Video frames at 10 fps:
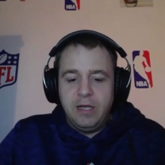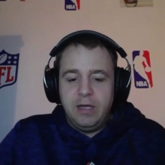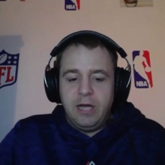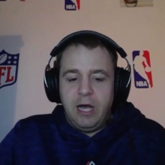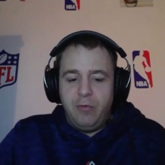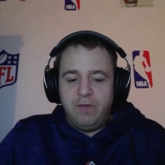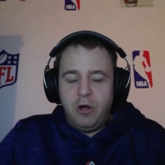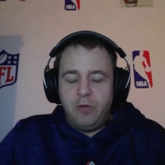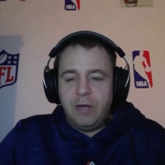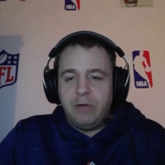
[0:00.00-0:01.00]
I would have
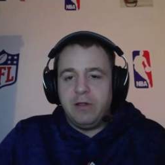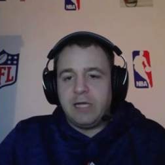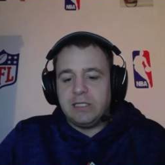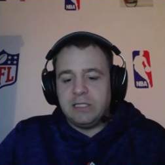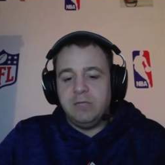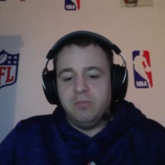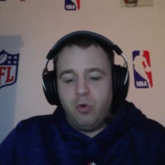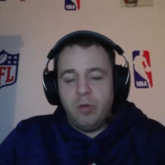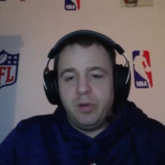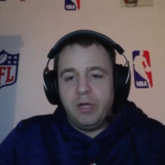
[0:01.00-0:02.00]
hoped I would have liked to see
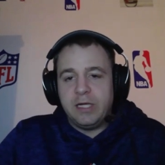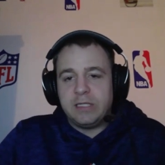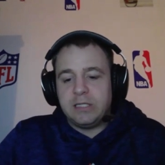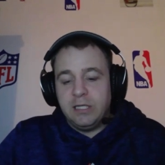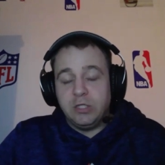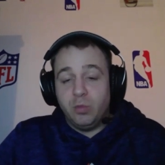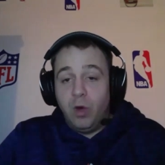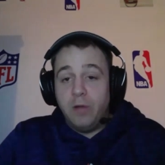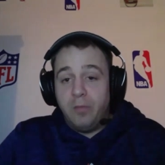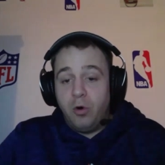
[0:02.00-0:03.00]
more picks, at least
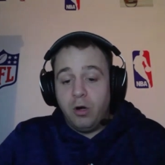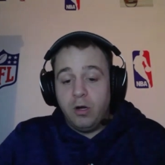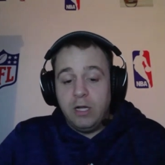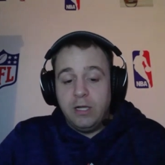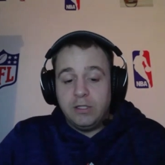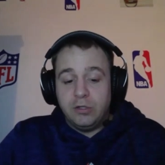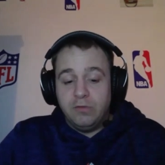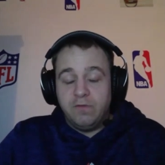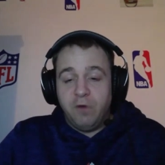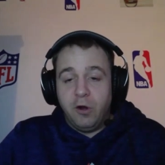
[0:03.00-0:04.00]
one more to
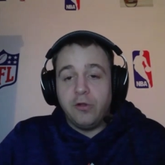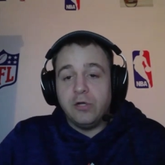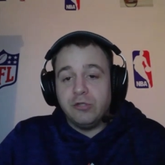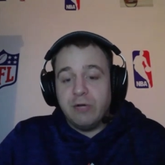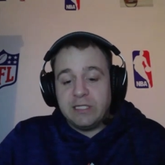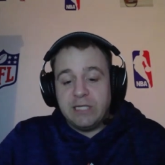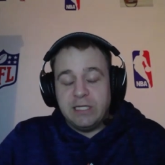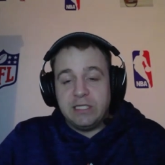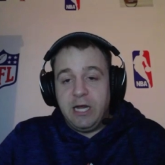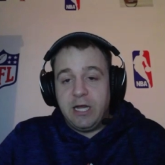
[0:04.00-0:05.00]
further address that
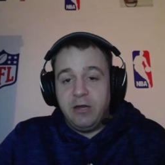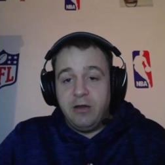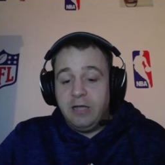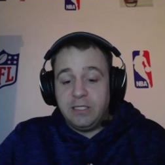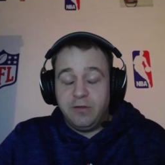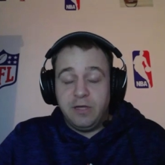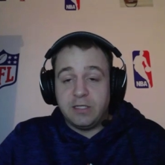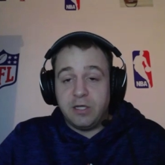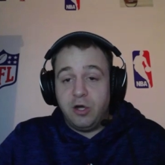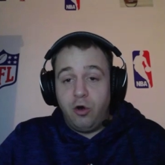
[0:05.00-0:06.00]
secondary. I still think
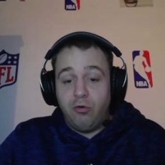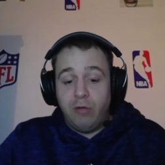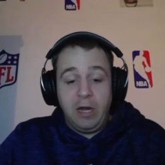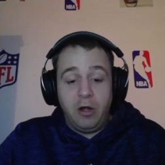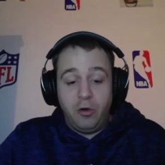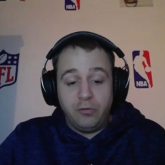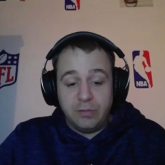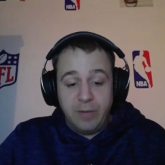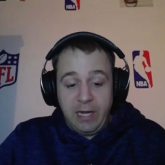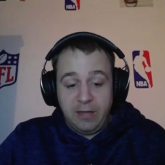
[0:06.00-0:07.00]
there's a whole lot of holes
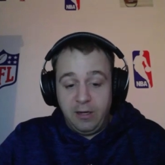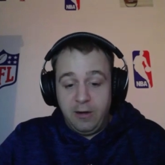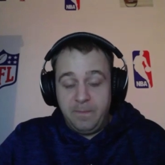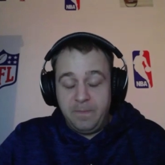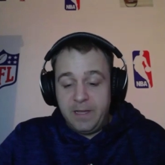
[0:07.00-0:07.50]
back there.